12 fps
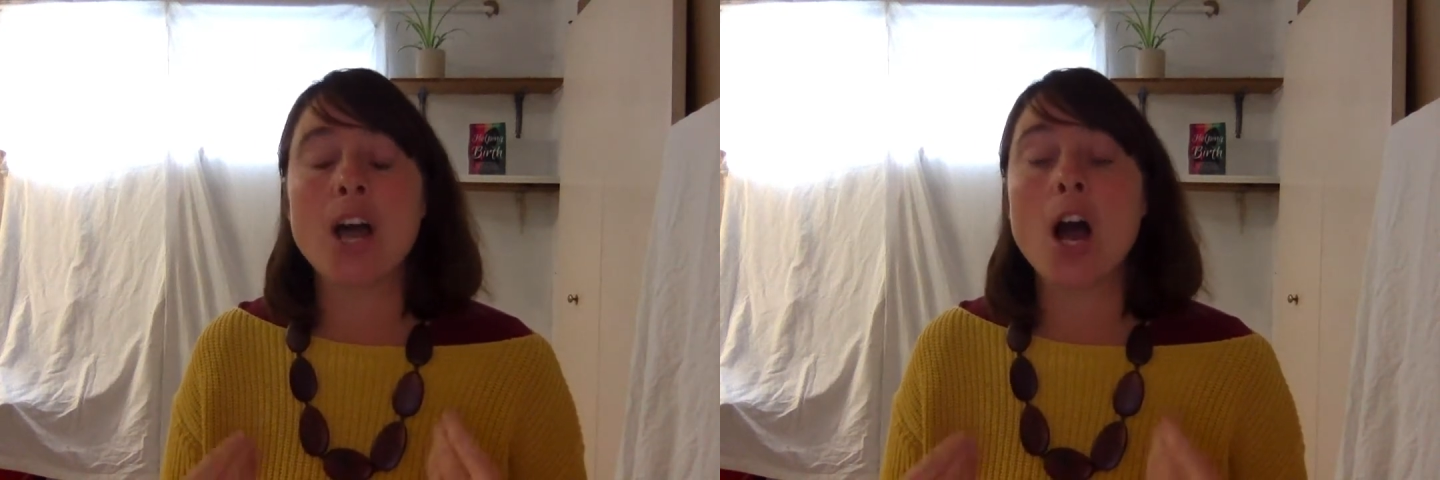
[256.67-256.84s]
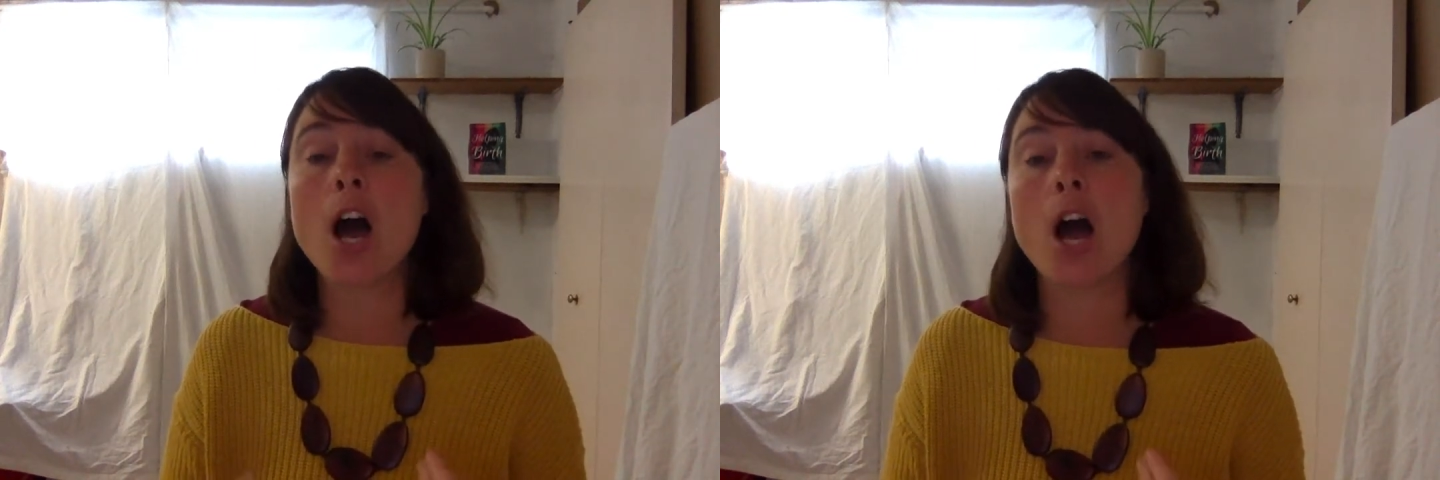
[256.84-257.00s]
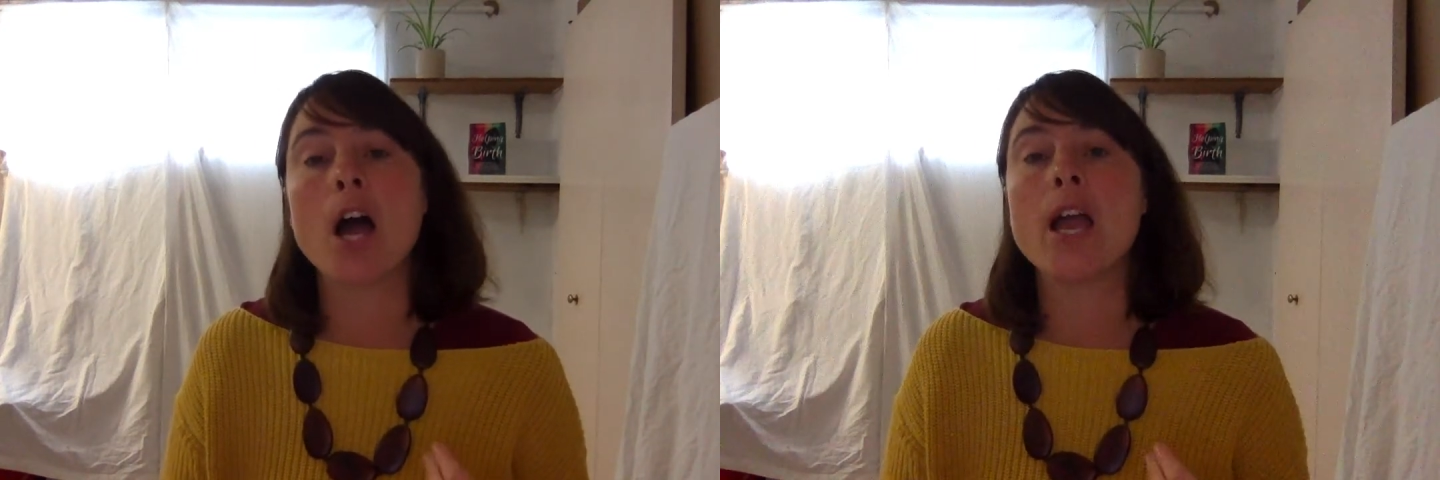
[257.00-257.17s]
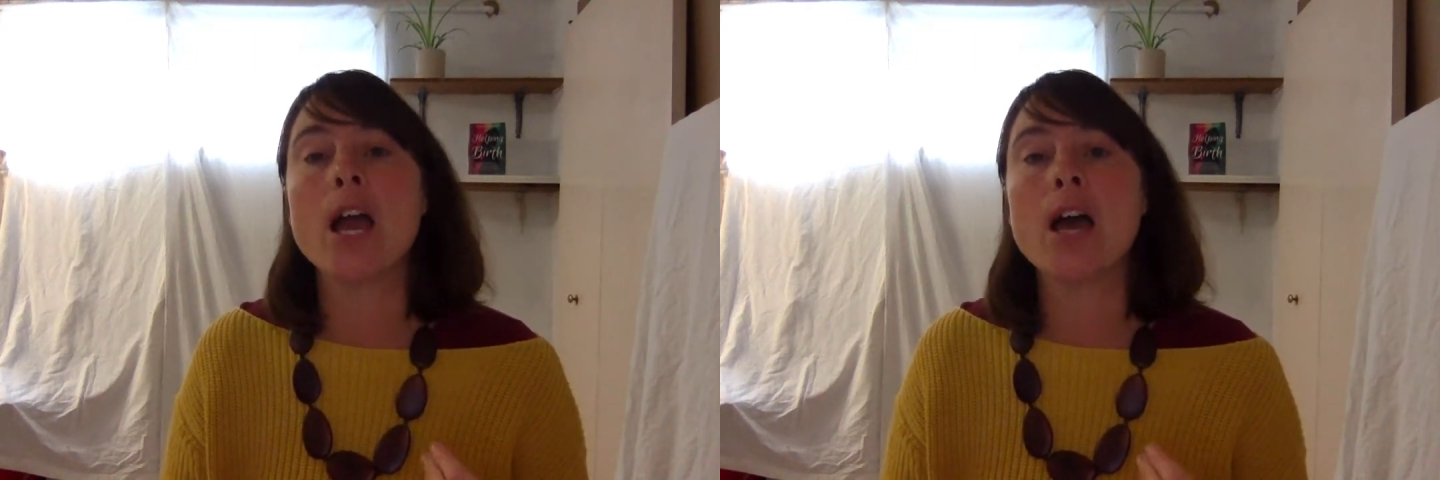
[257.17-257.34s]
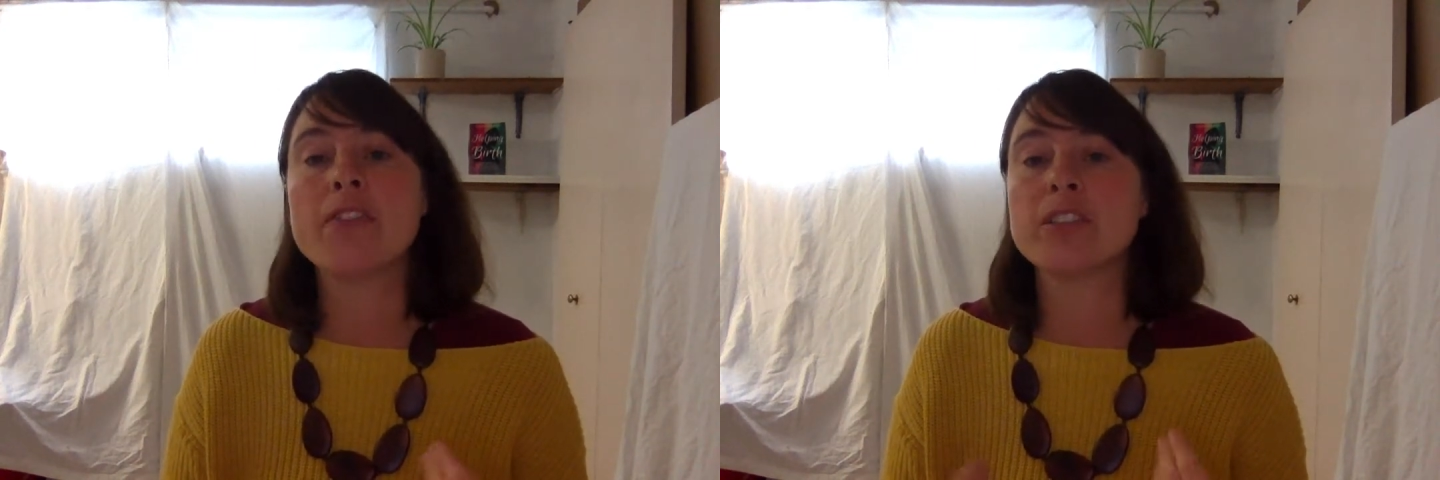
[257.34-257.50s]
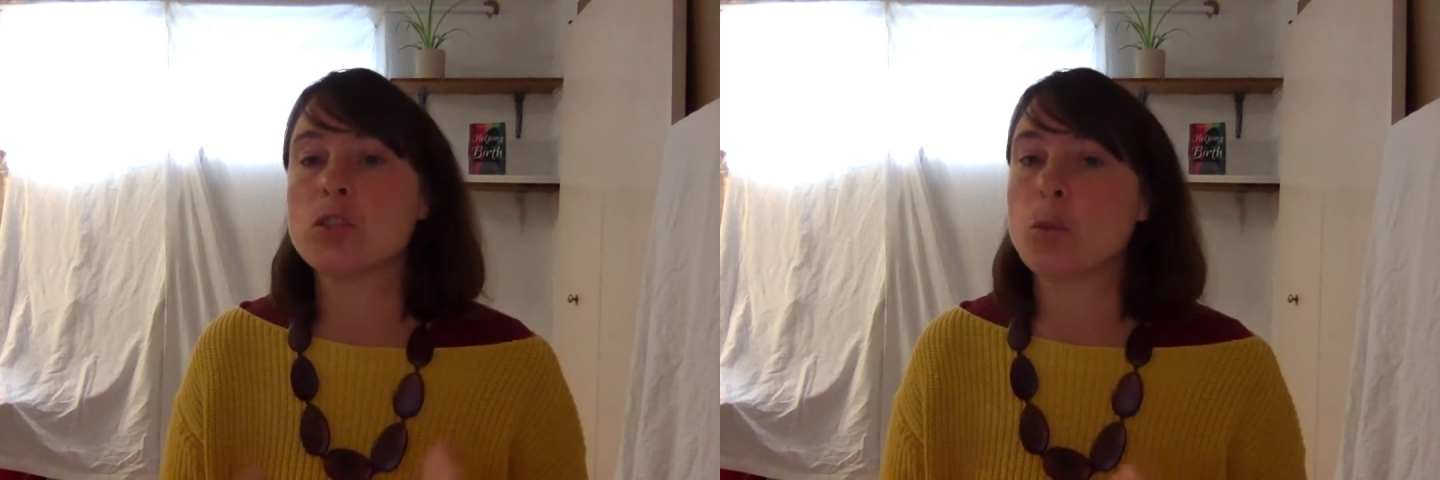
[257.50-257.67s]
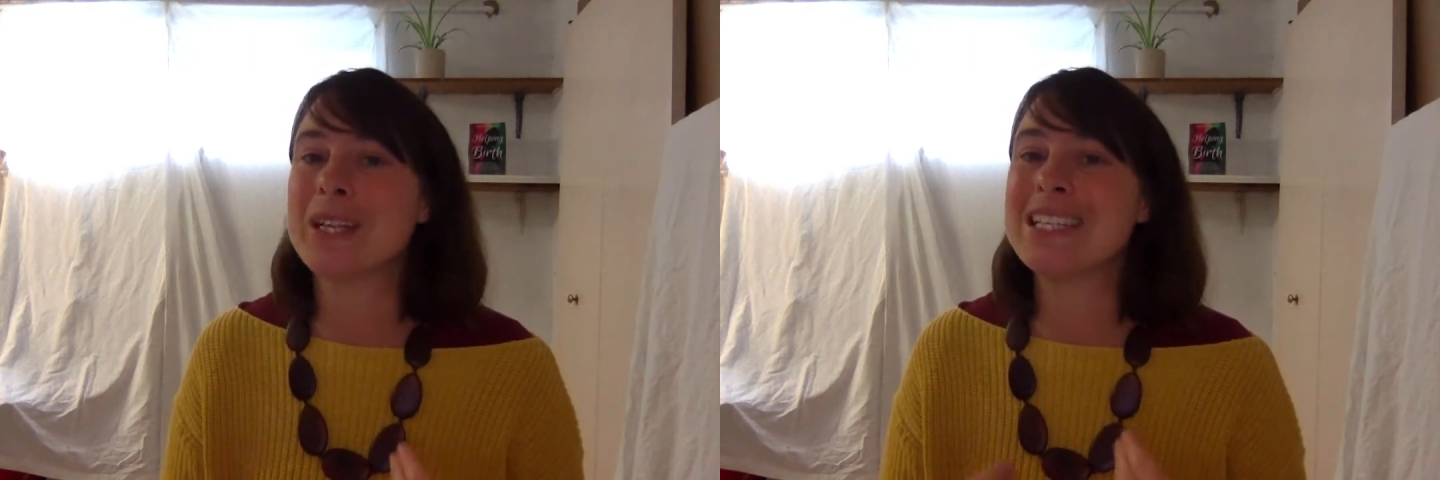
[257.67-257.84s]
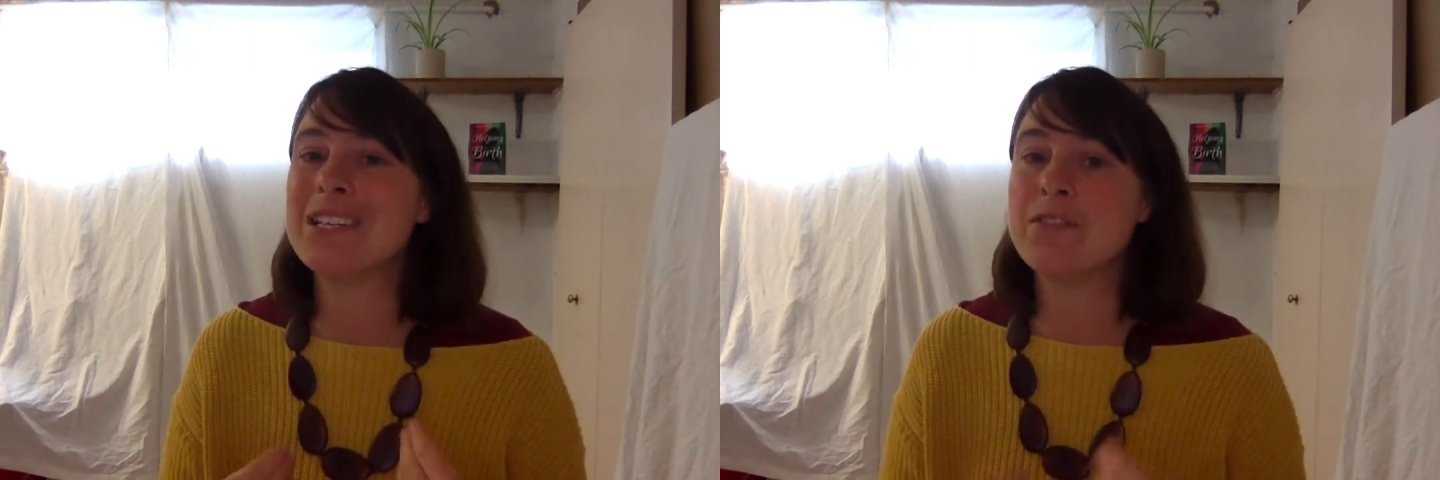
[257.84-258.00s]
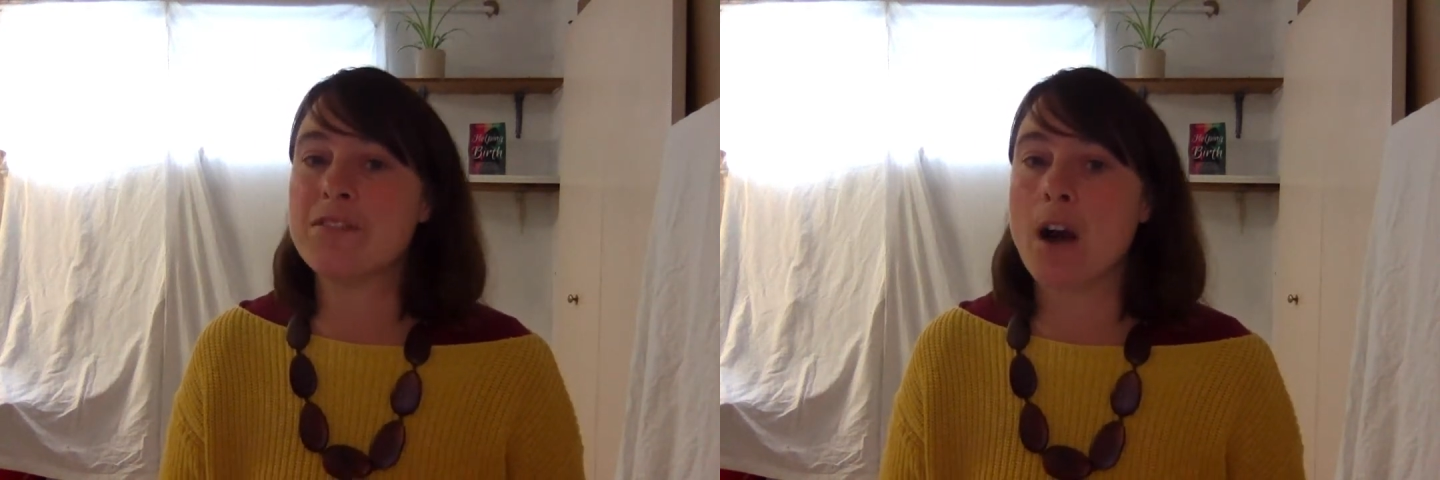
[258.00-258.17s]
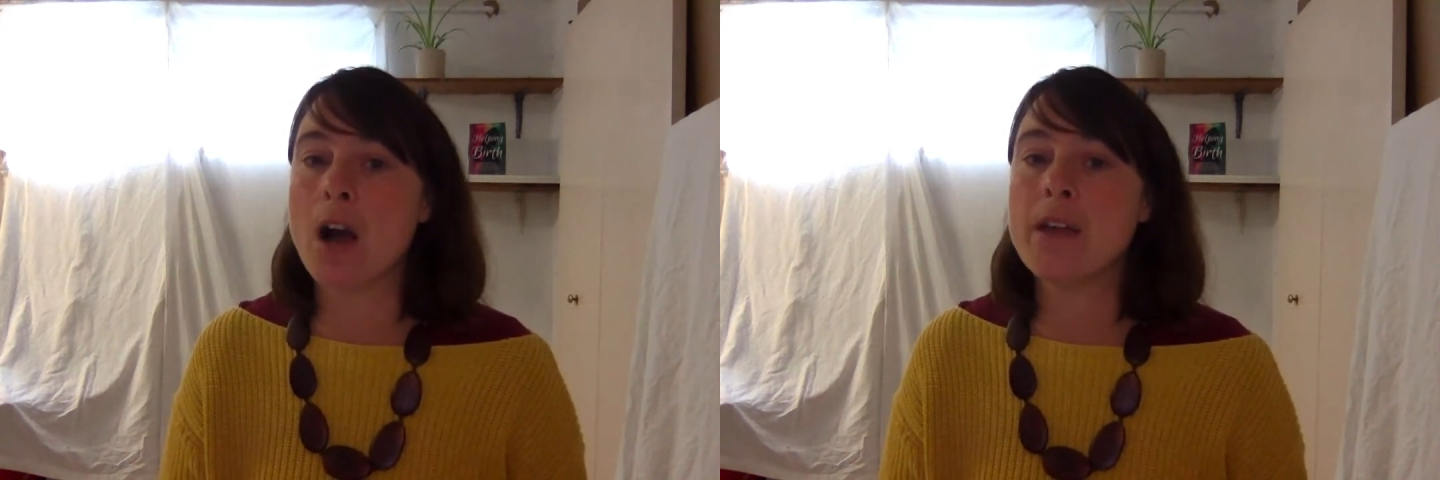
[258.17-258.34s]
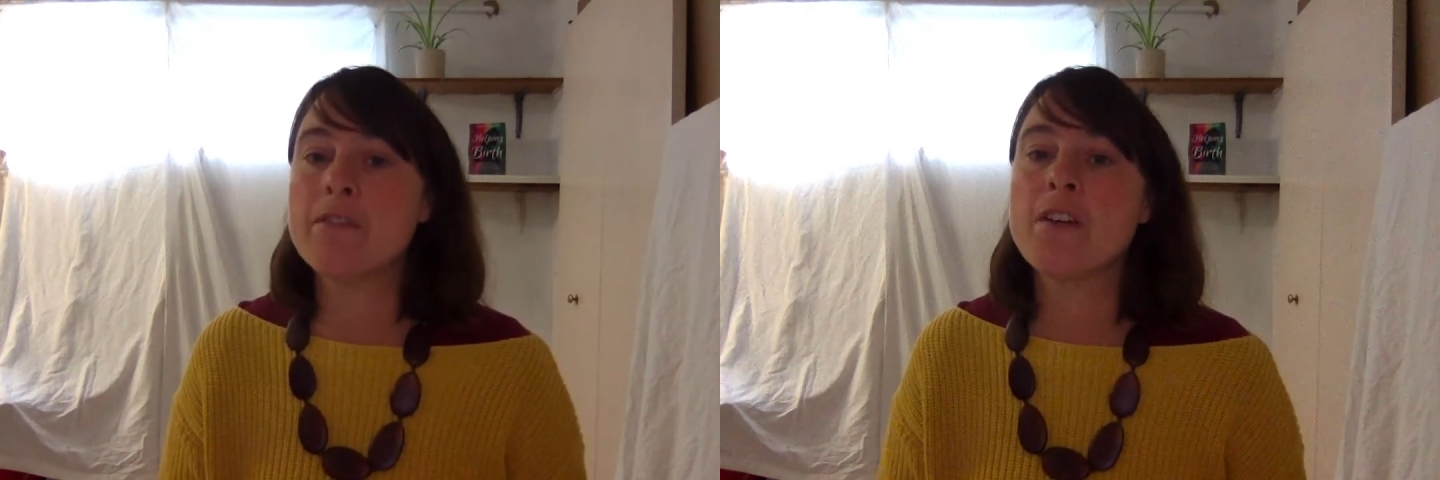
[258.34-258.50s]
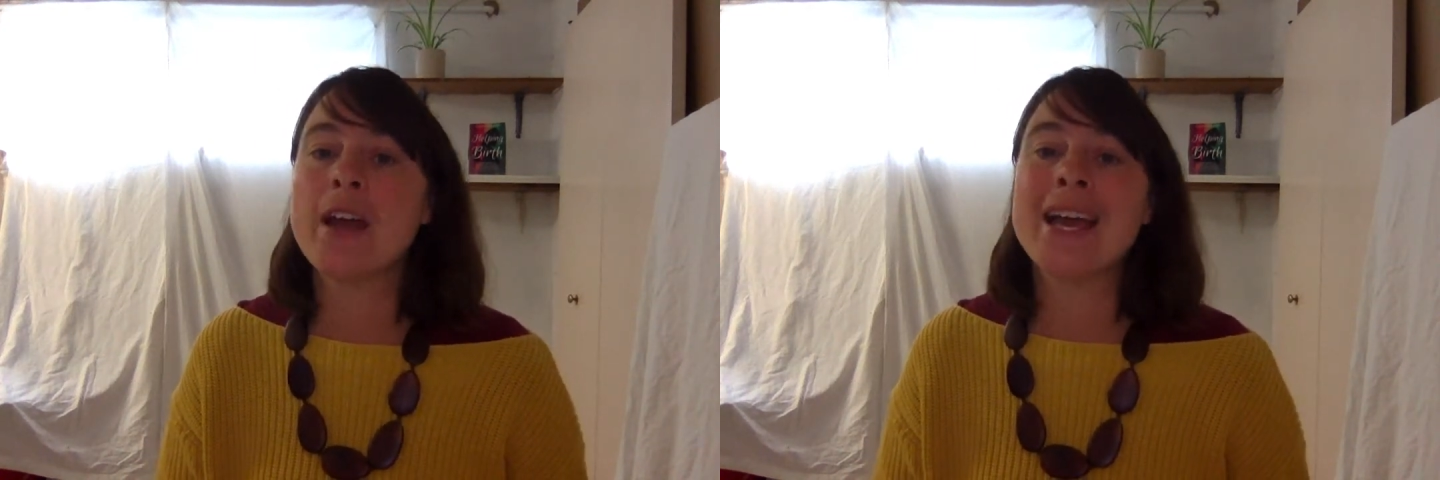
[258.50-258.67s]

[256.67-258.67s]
higher than 25,